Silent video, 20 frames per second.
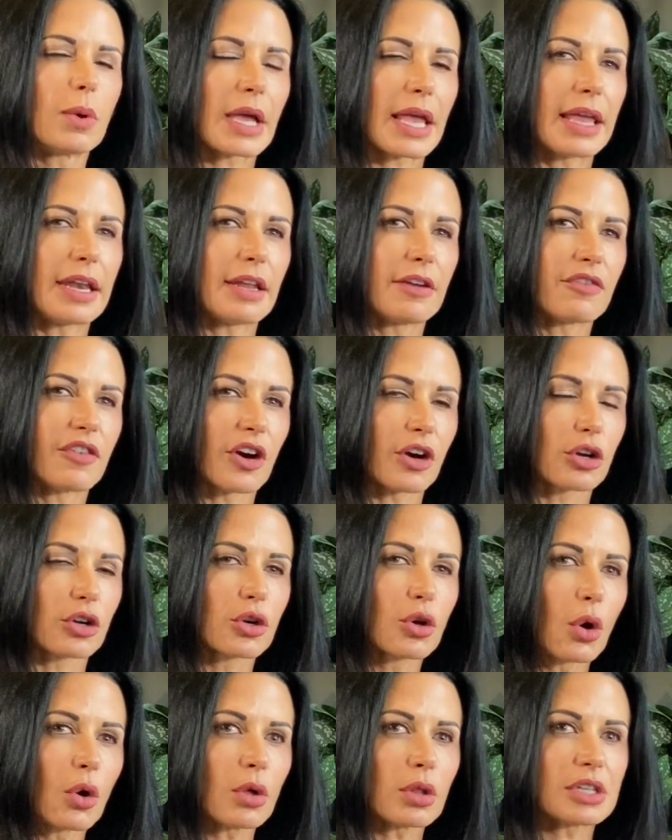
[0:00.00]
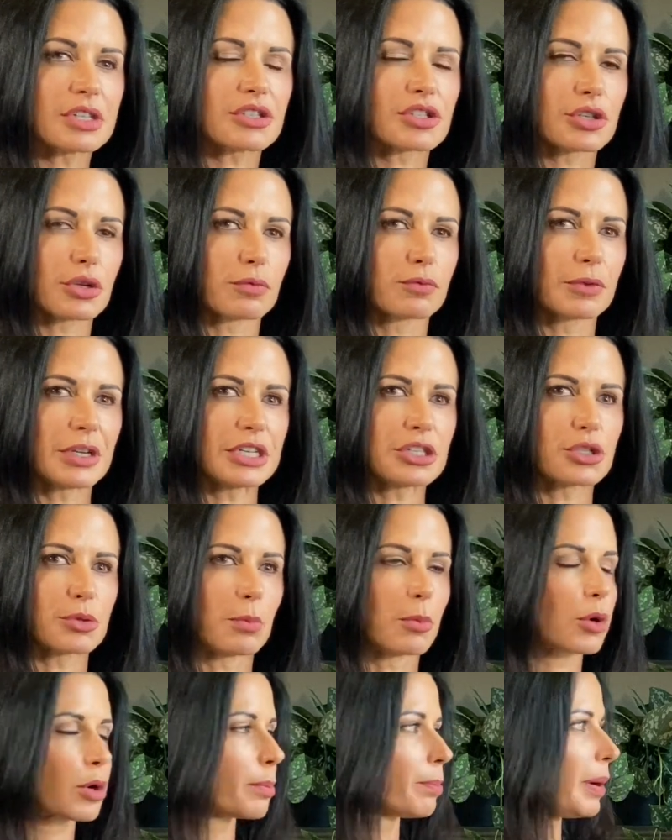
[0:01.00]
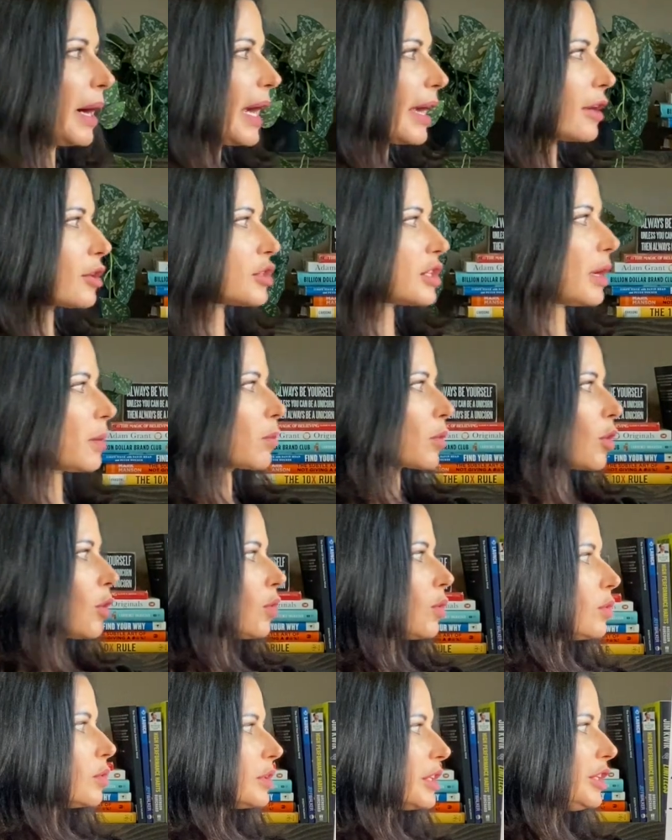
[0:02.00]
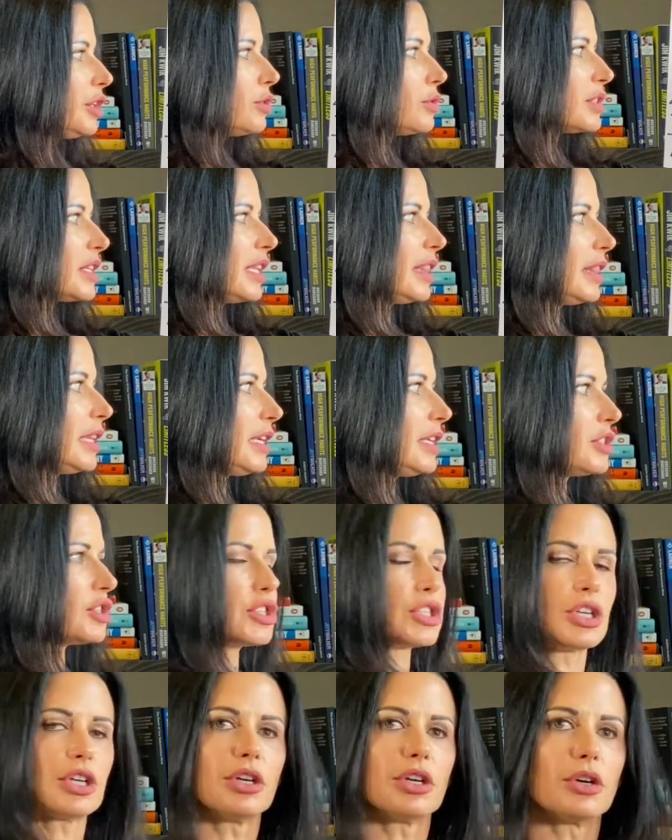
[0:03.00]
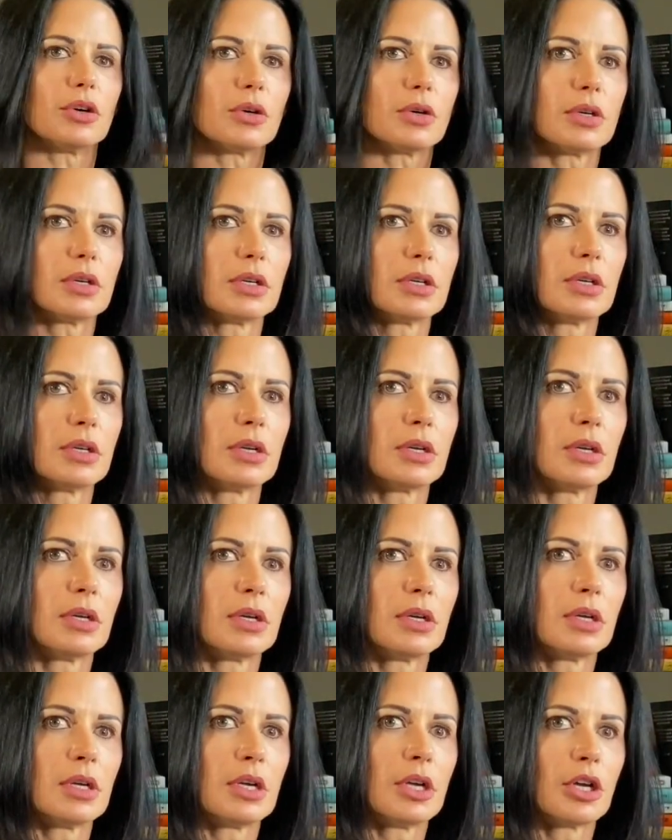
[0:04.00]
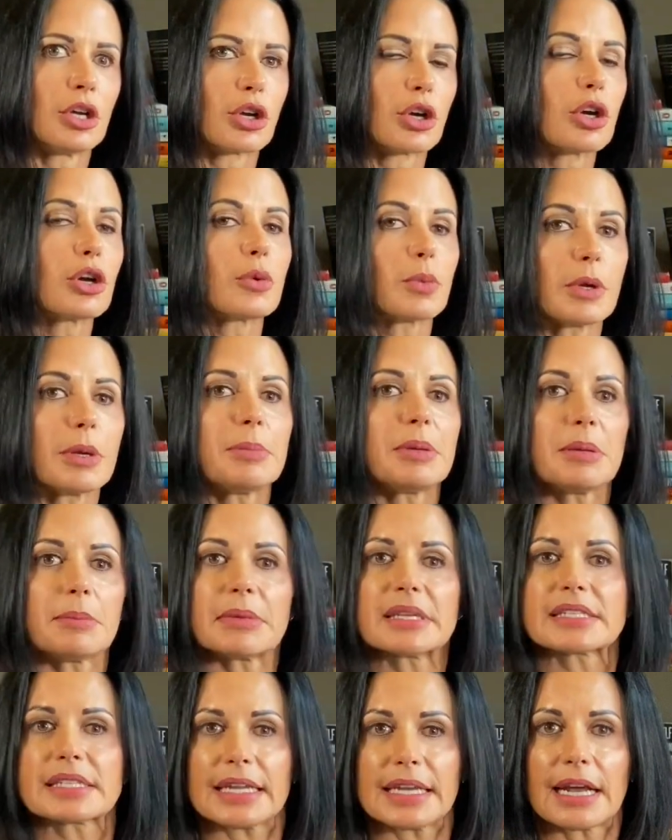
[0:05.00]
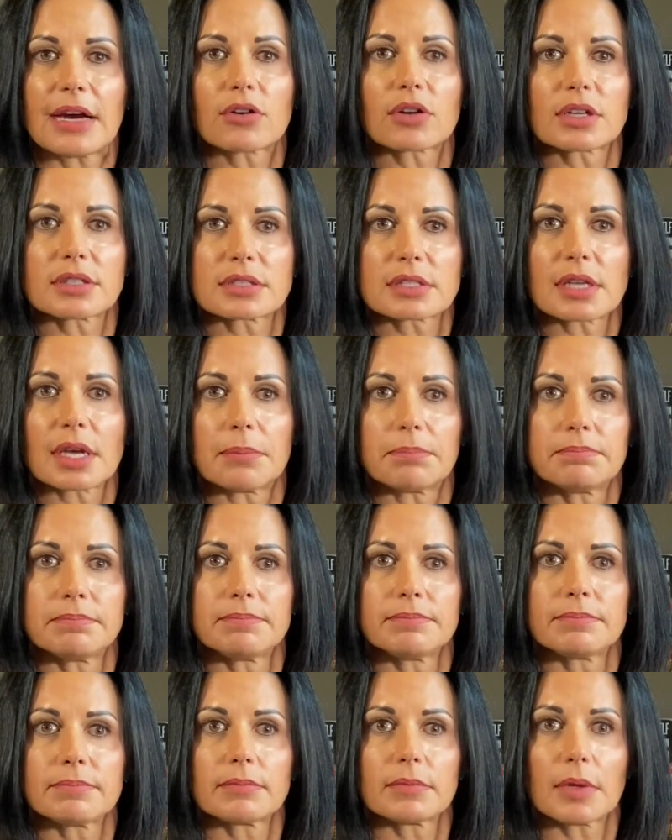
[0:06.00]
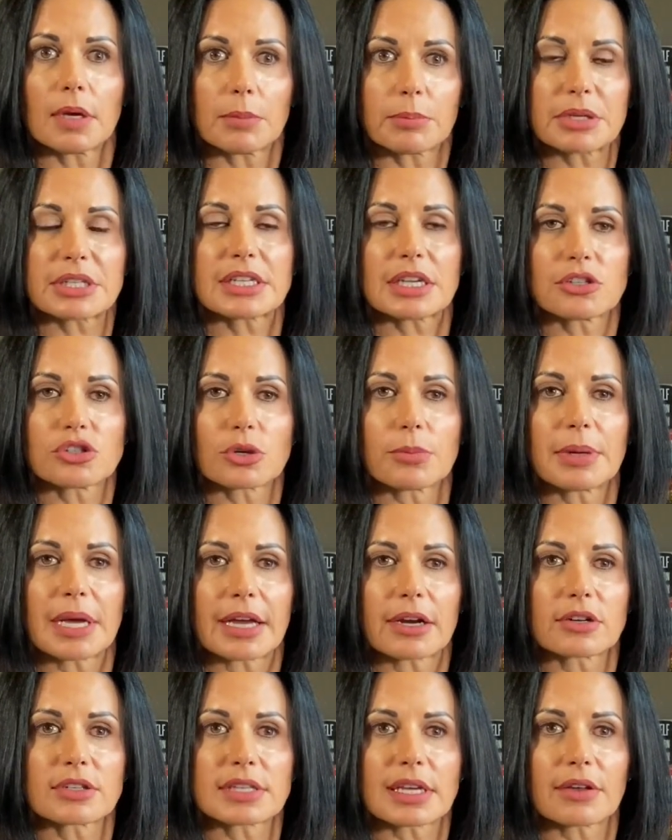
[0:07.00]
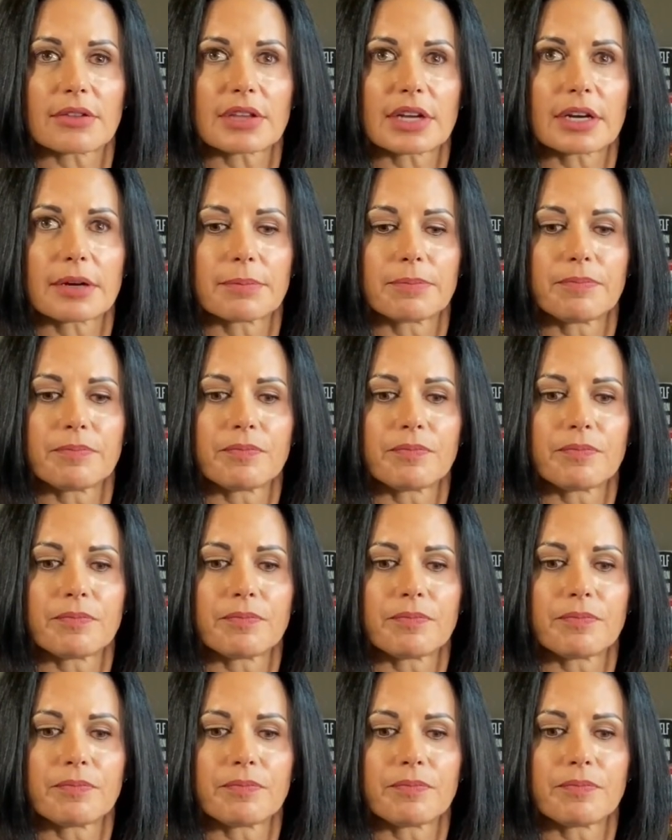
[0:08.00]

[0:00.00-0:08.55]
and if our goal is to reach more buyers and we're only using these two, could we be missing out on some potential buyers out there?